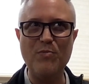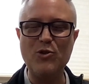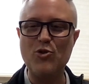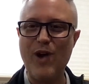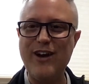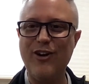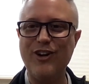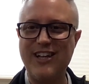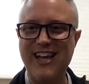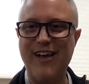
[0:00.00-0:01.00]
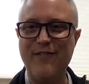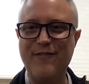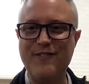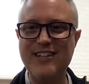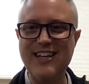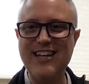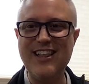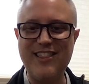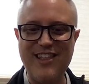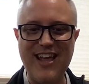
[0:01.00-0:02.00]
greater gift
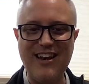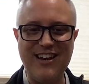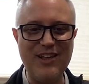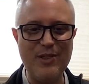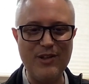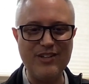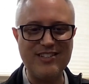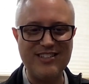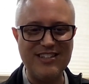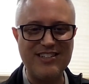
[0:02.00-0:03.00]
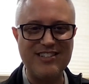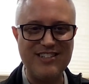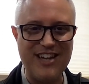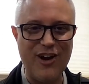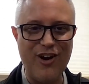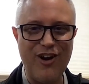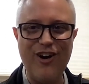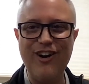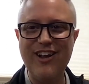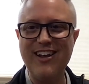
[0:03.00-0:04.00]
than the
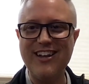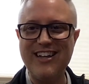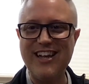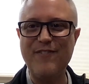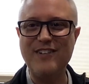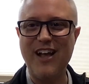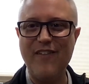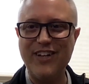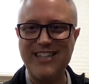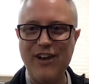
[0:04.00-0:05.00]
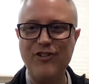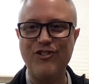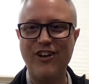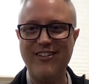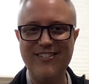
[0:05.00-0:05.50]
sincere gift of attention